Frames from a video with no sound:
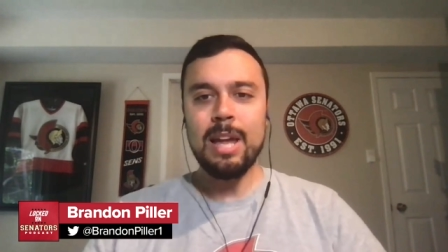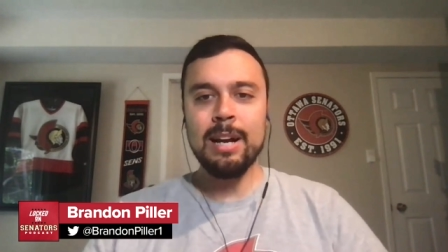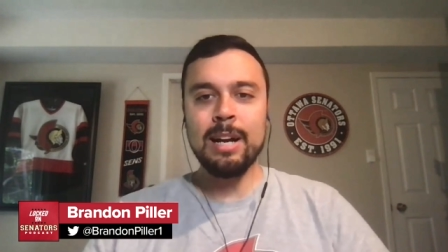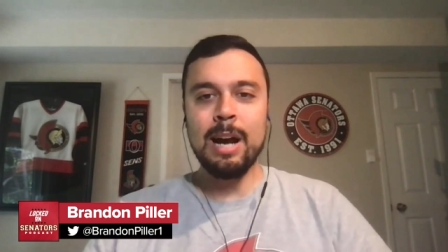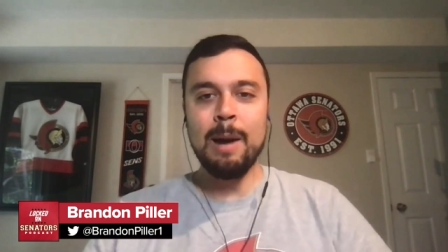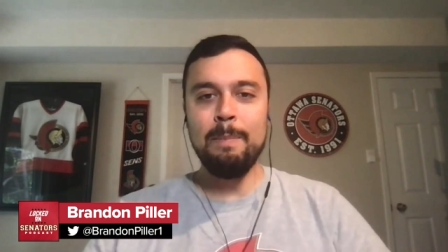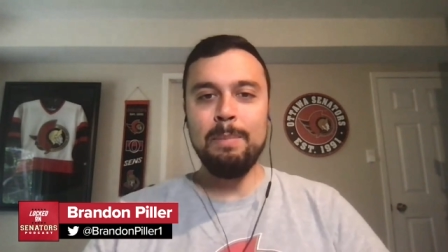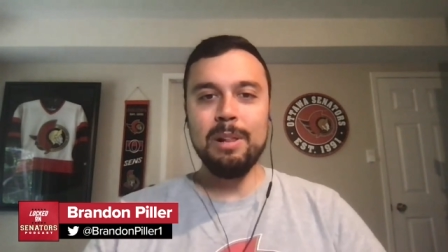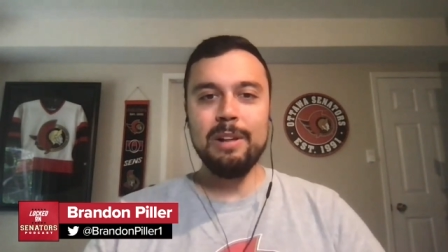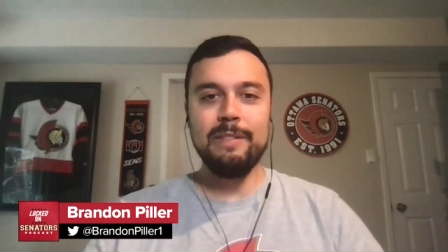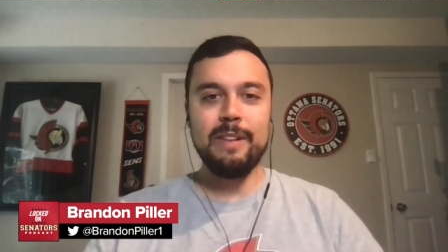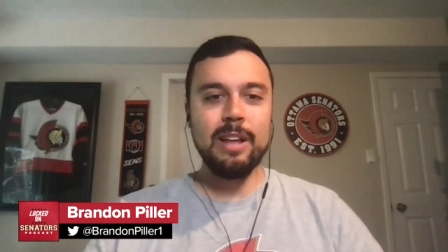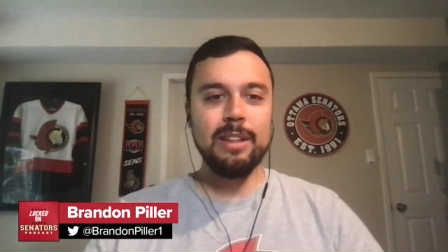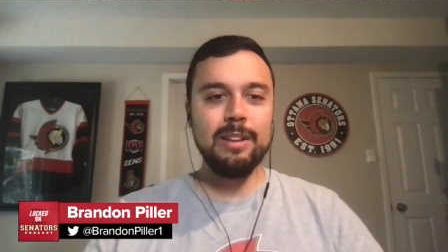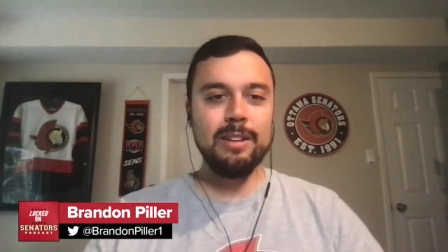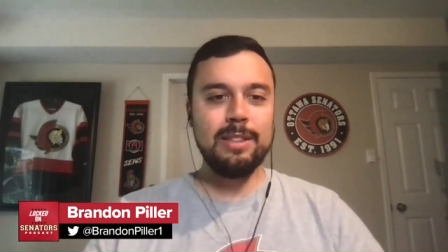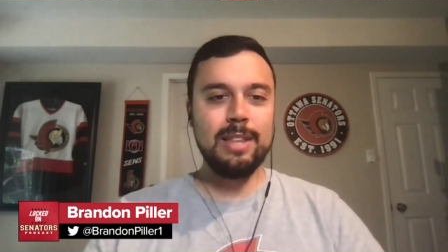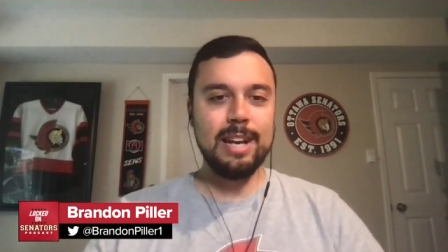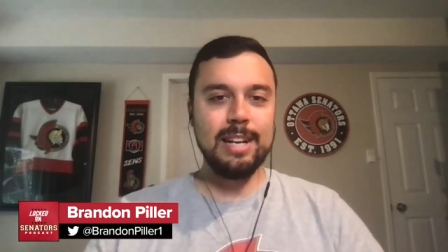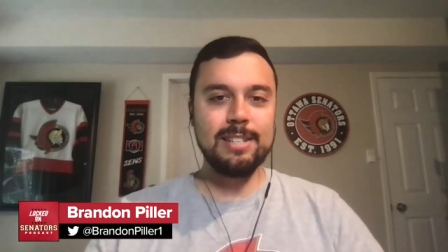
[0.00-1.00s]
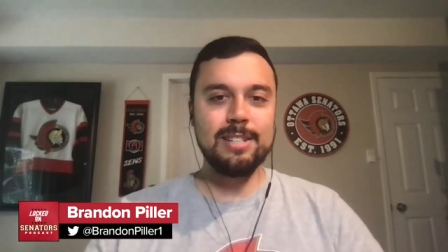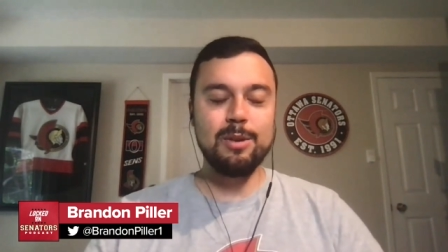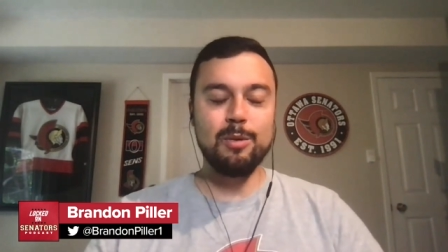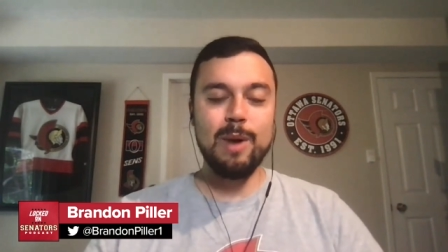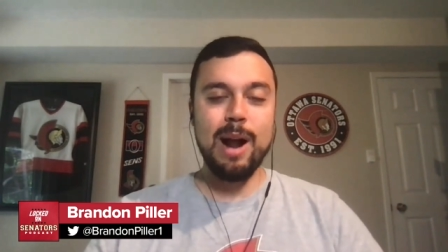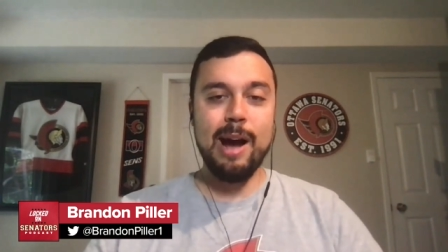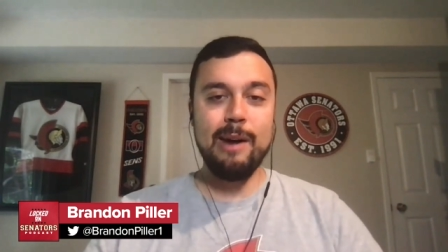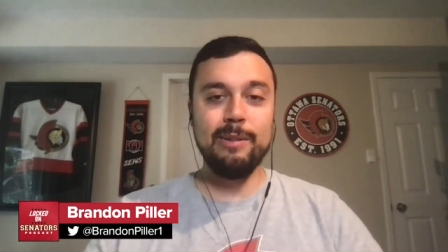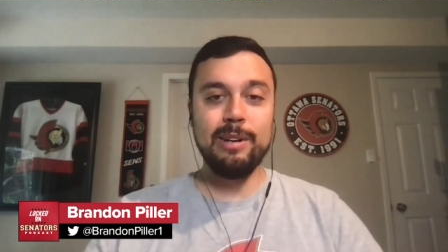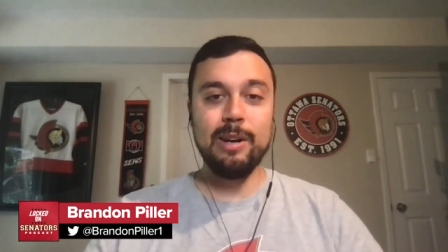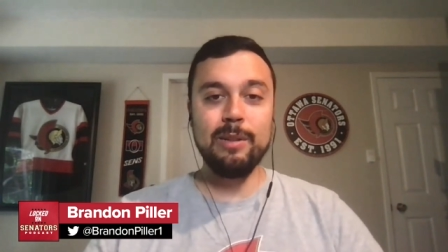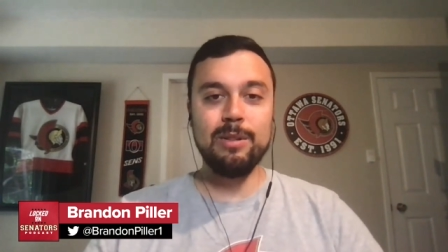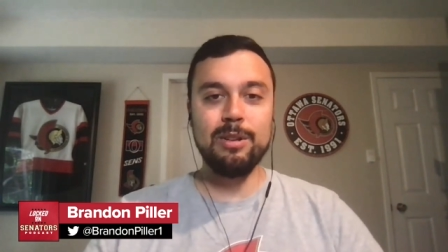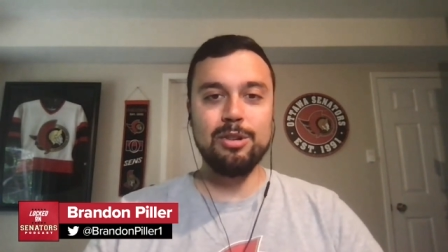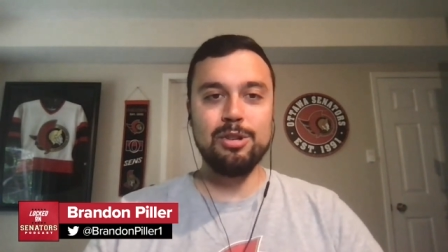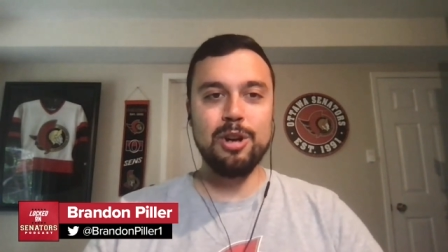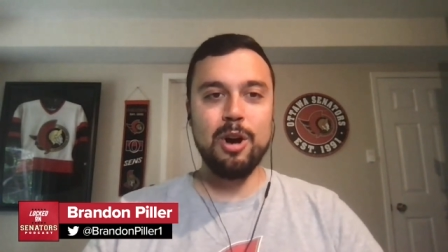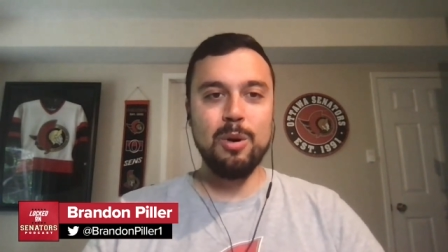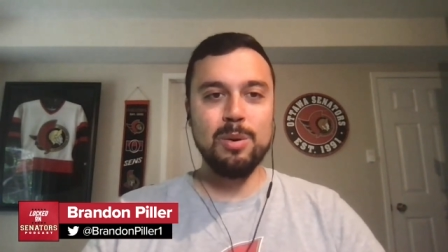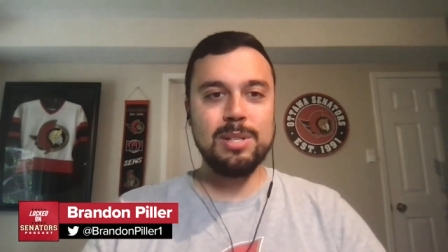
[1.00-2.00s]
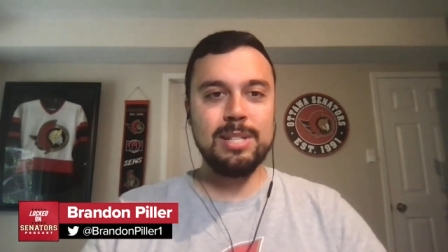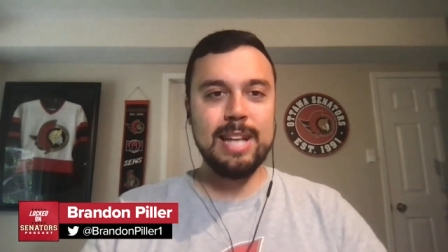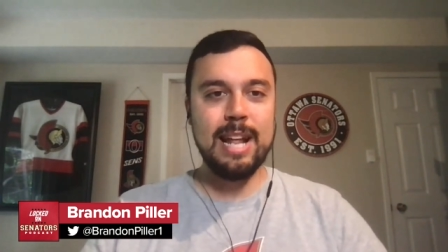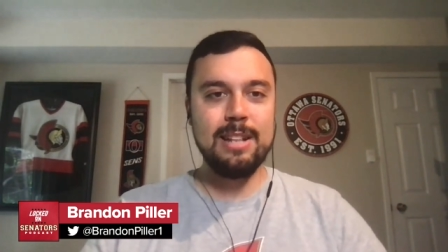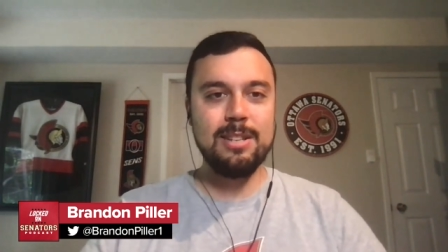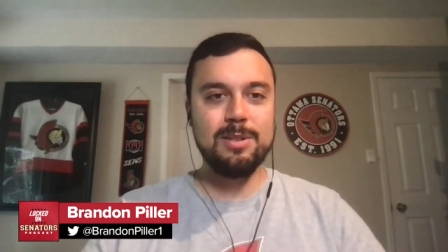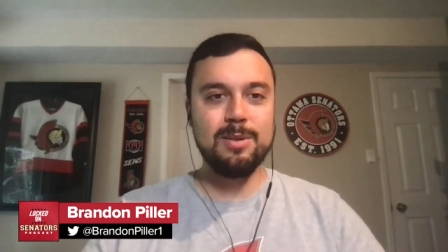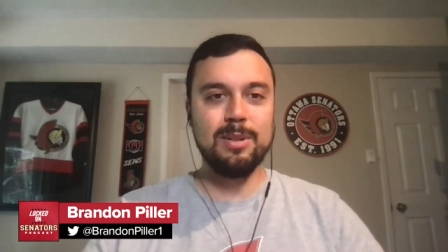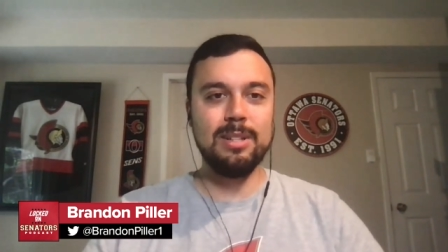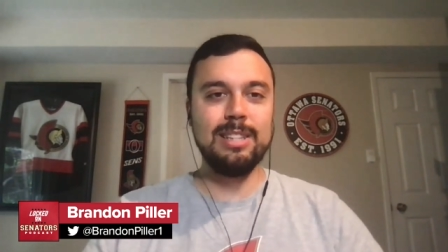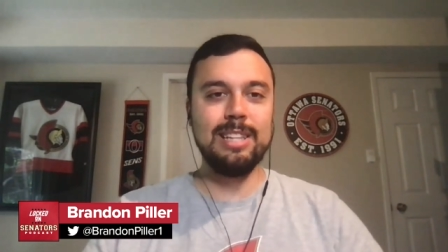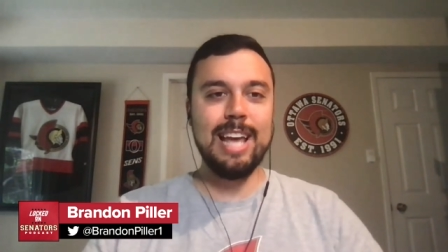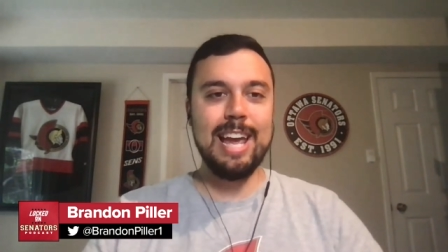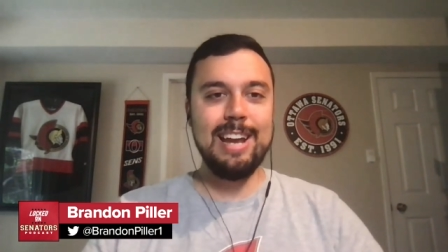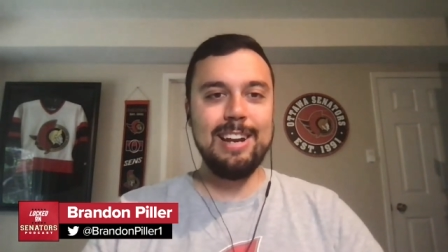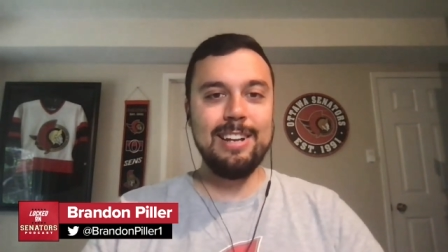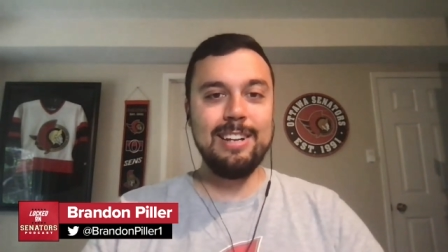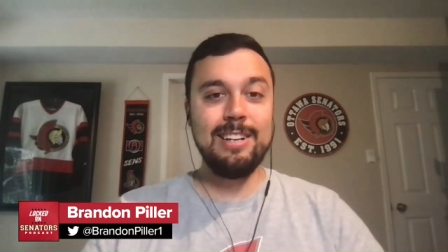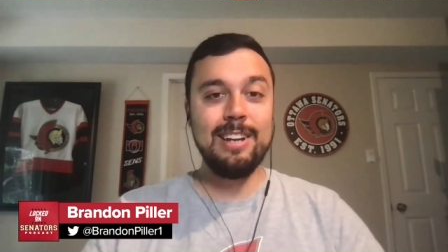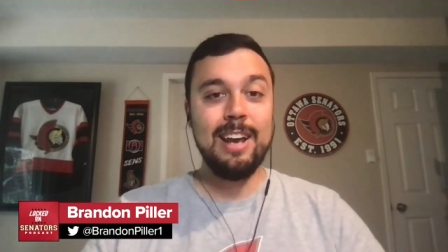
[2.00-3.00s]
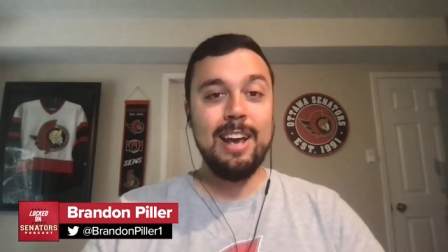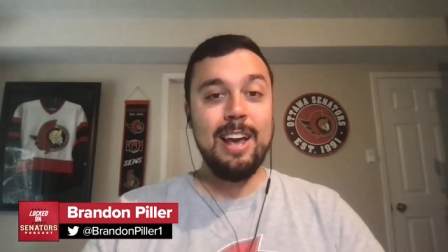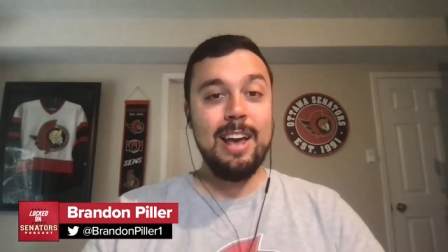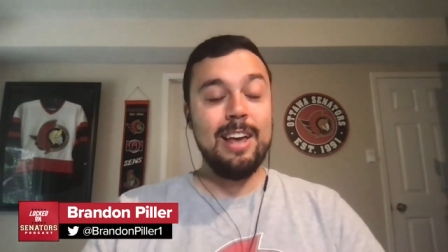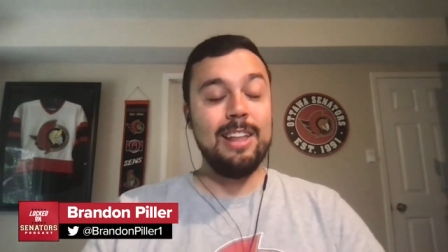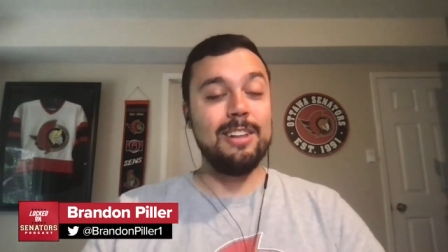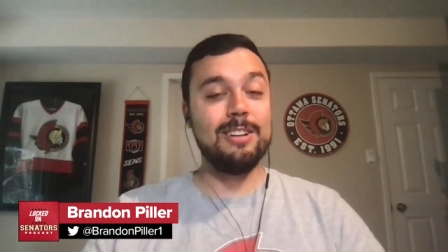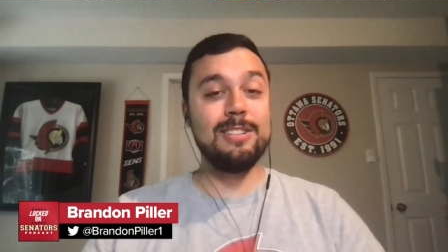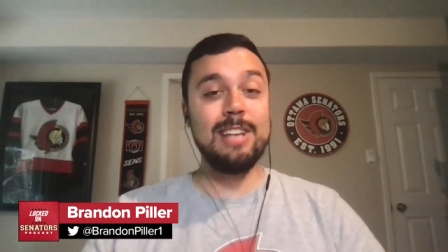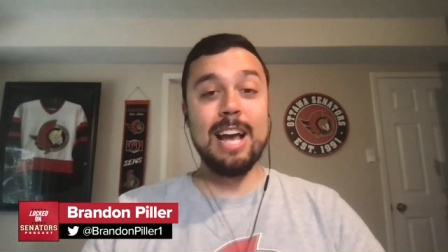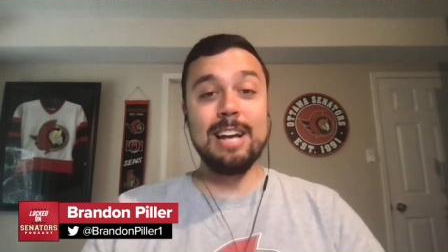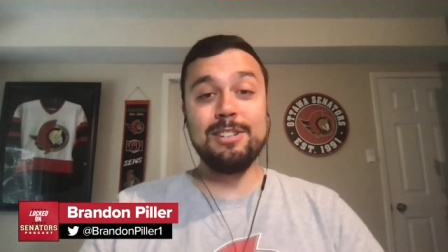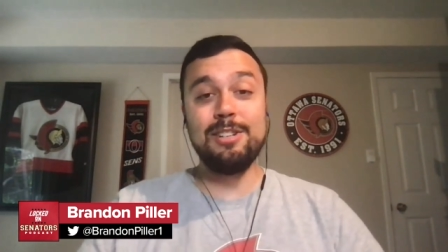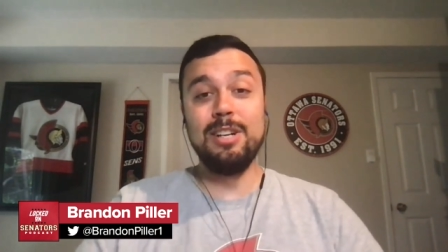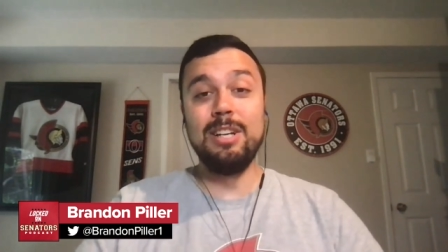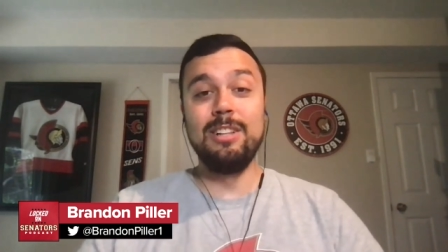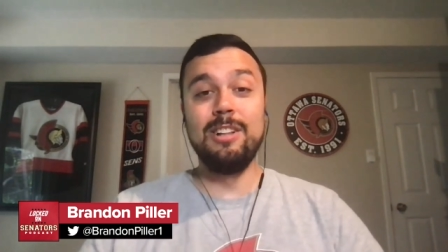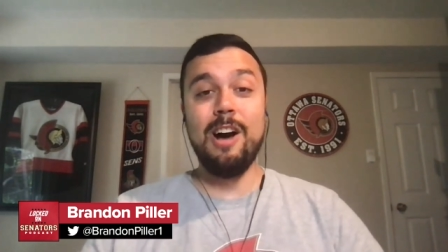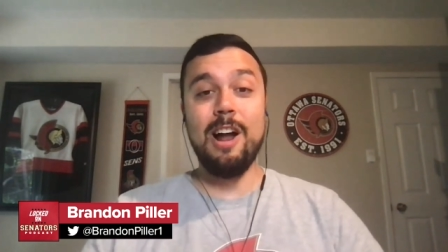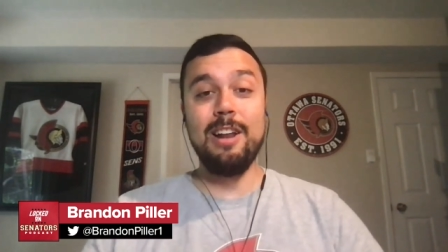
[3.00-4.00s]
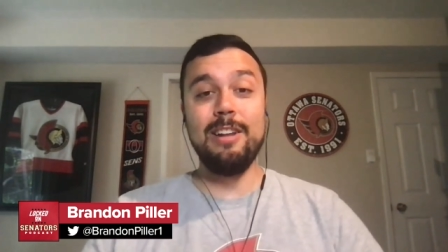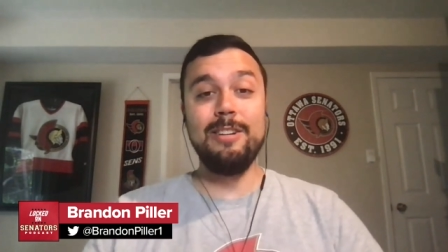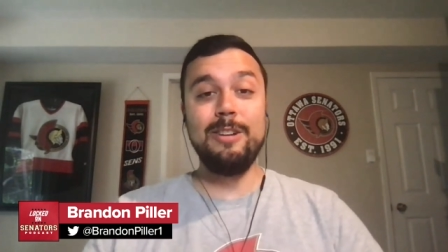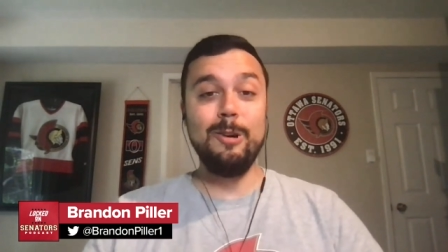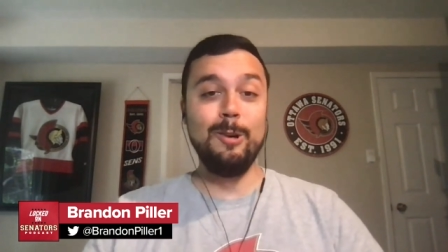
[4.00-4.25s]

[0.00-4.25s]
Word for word: A couple of other things to round out the show, Sens related. There's actually a lot of